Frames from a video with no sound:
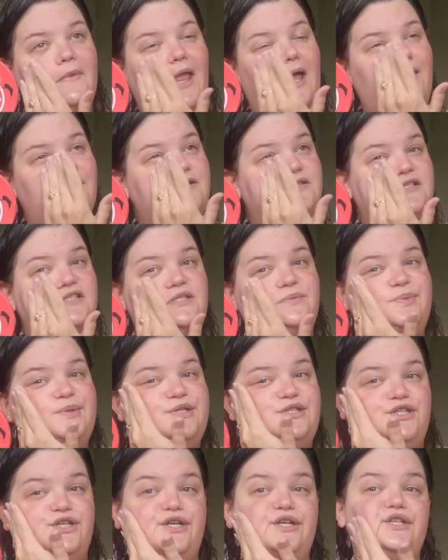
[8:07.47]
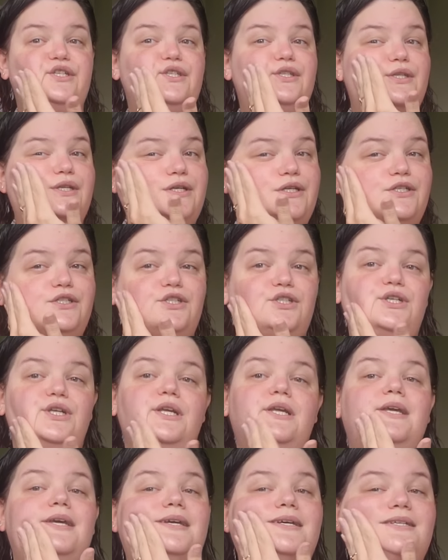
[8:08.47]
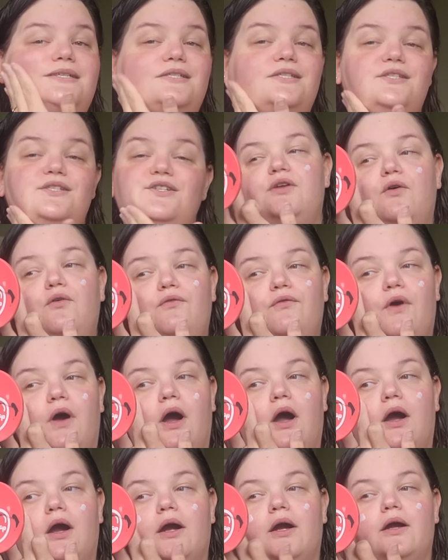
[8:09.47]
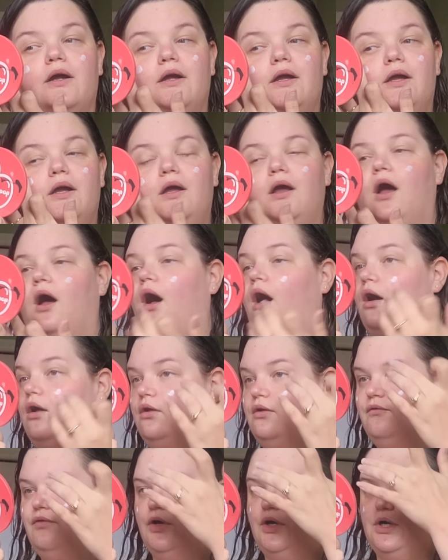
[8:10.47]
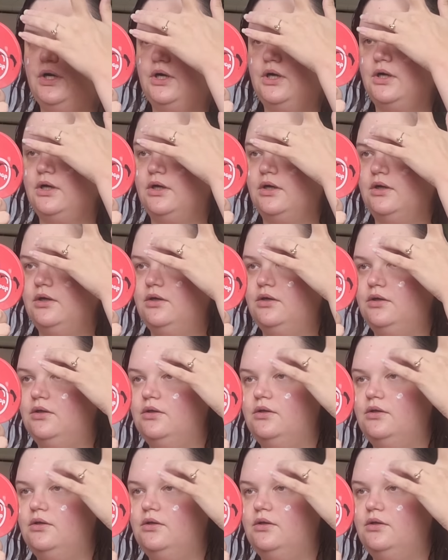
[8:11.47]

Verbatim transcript: how suspicious she is. So far, all of her